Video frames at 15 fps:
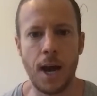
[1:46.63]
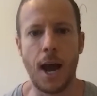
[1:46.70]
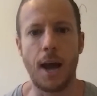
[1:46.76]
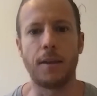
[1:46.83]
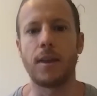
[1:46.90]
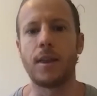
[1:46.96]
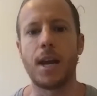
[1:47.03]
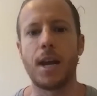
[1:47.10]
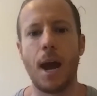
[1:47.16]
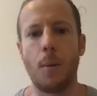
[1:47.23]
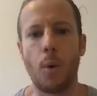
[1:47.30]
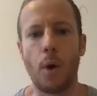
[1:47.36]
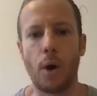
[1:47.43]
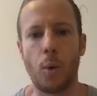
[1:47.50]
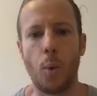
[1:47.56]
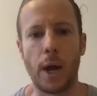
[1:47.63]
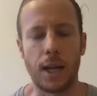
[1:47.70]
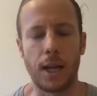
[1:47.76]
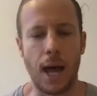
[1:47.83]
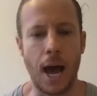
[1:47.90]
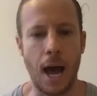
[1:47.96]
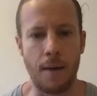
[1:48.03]
And then the network went
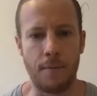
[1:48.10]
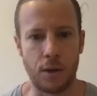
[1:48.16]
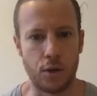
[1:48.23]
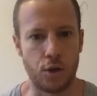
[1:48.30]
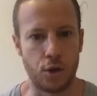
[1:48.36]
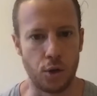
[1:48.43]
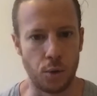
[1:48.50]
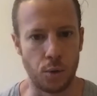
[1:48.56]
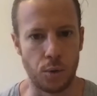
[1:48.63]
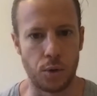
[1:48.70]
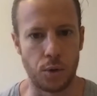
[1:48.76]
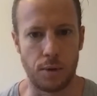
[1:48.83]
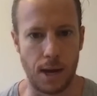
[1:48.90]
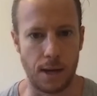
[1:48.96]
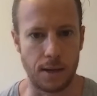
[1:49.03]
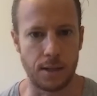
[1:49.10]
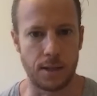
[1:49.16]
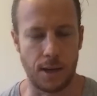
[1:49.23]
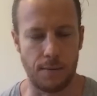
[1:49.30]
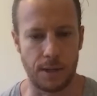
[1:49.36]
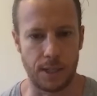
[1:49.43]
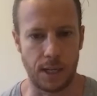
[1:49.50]
live in June
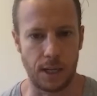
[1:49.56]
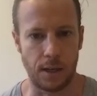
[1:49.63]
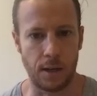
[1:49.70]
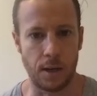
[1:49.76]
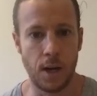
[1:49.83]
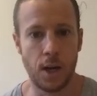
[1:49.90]
2017.